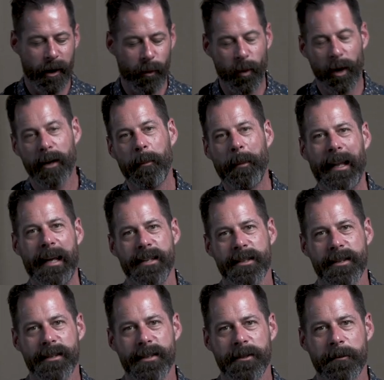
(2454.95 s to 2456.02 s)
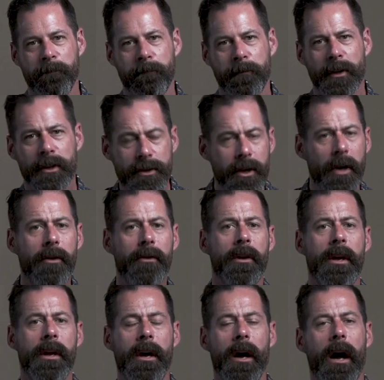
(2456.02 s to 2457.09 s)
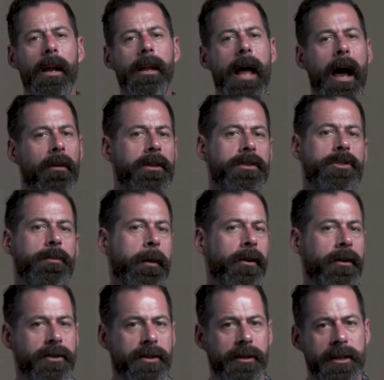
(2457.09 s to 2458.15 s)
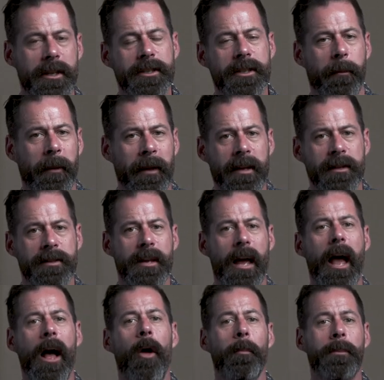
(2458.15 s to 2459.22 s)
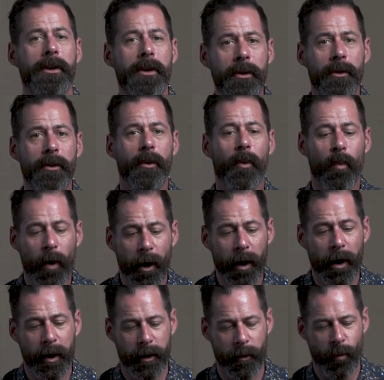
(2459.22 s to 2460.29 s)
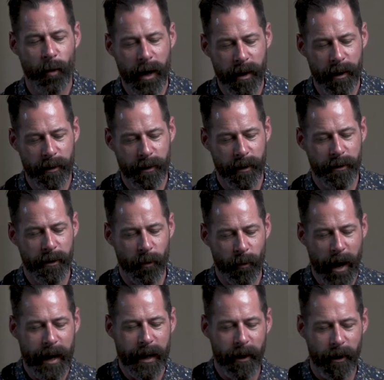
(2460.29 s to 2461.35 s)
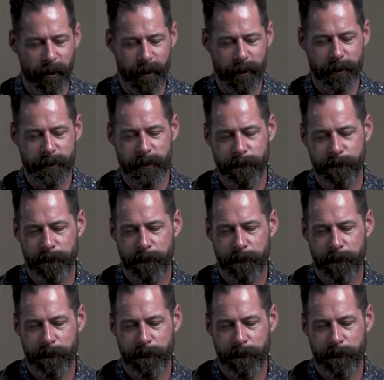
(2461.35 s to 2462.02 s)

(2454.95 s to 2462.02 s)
our workplaces. So allow the spiritual disciplines to help you work with the right heart.